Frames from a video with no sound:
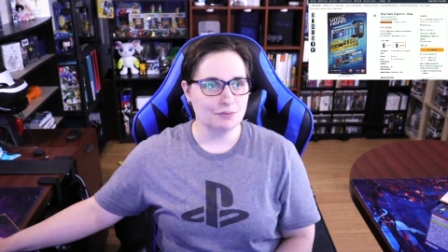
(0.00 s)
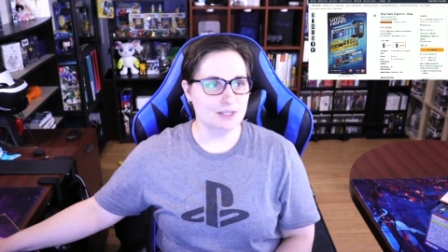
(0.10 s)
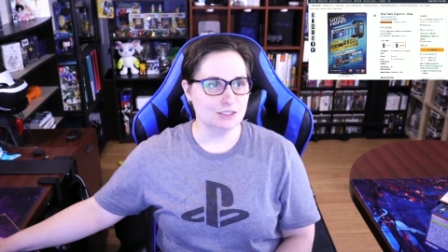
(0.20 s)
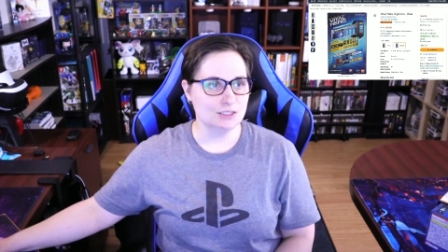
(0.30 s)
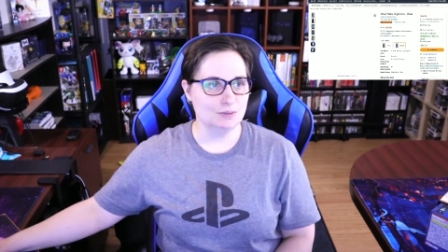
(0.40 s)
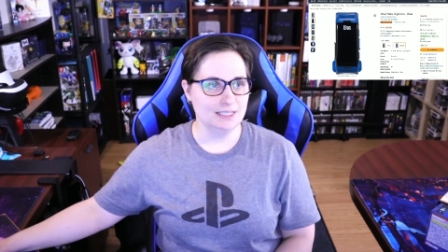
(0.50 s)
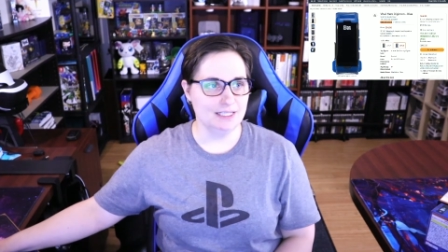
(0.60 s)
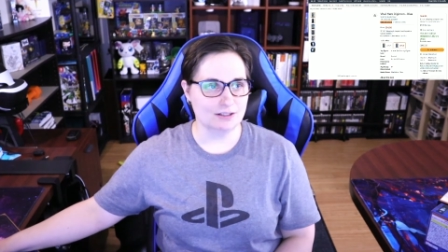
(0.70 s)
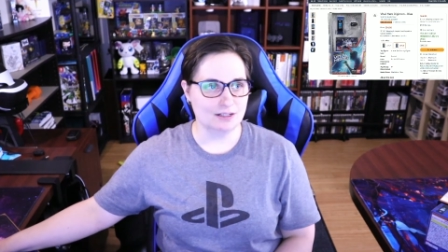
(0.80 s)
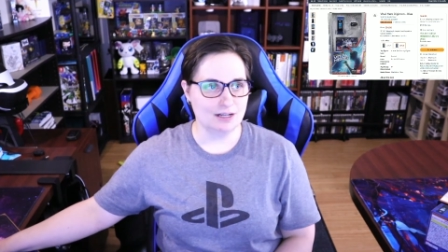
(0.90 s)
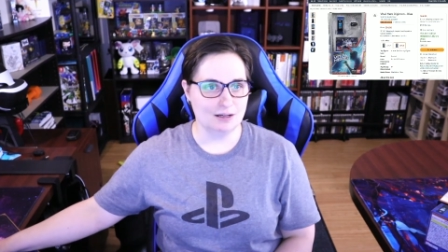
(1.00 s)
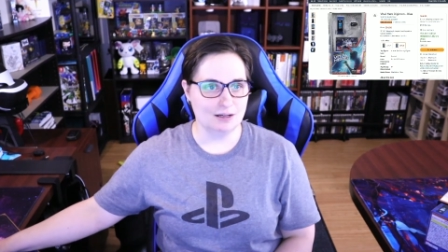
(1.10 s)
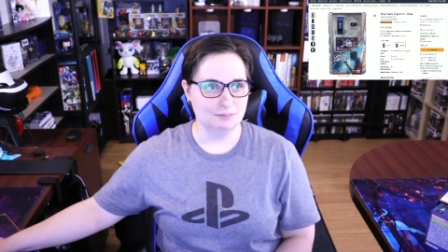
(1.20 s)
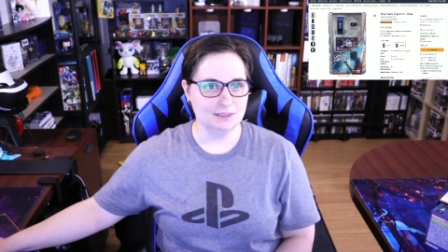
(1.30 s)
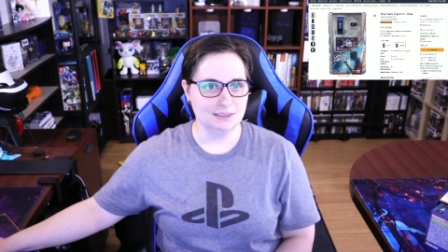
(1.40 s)
This one here
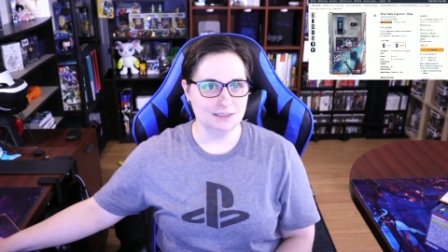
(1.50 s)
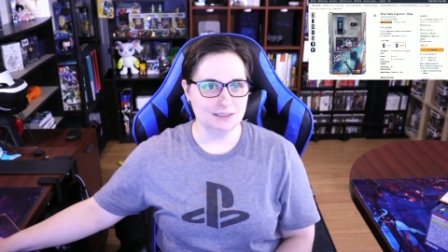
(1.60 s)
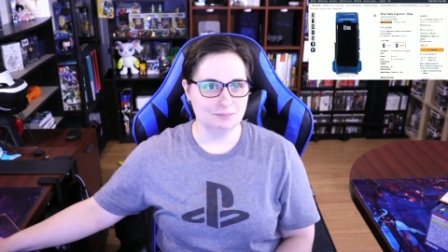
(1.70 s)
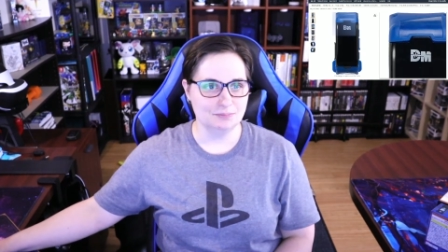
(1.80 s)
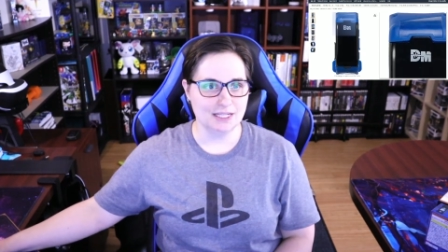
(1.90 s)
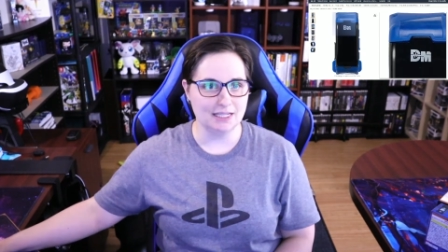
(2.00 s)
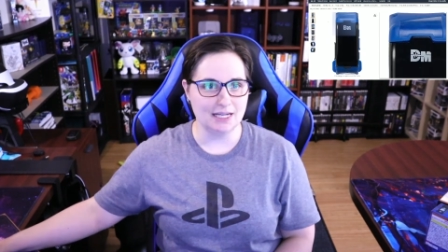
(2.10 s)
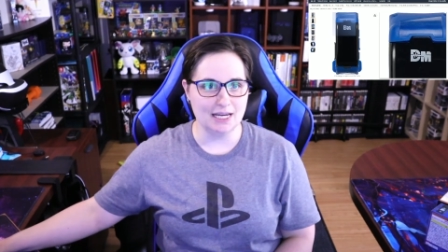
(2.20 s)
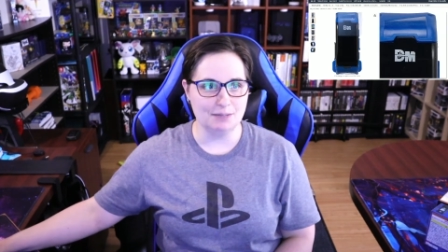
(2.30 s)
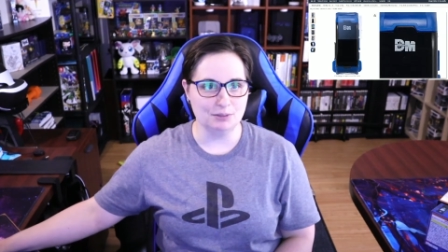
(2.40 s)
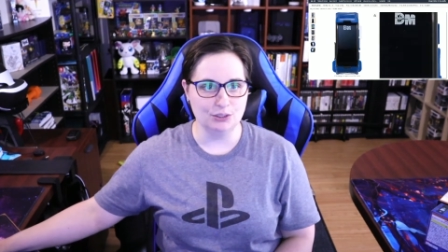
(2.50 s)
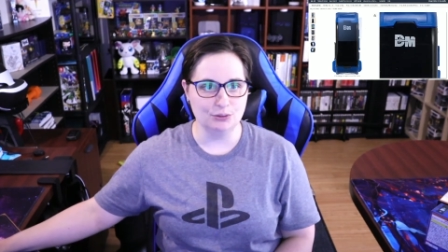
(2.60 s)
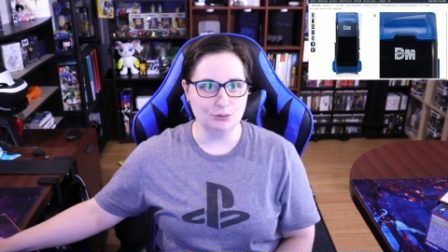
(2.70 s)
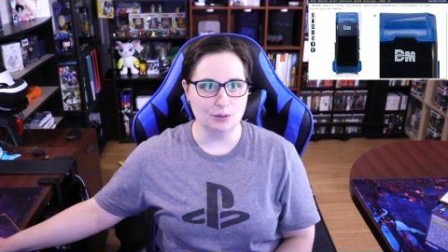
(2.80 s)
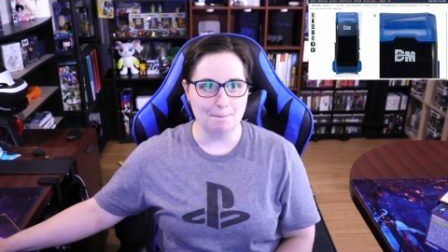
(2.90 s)
comes in a
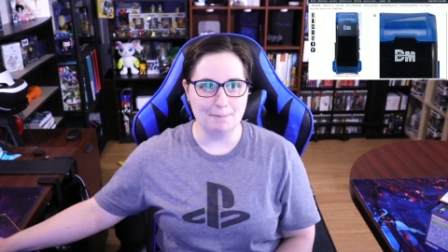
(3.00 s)
blue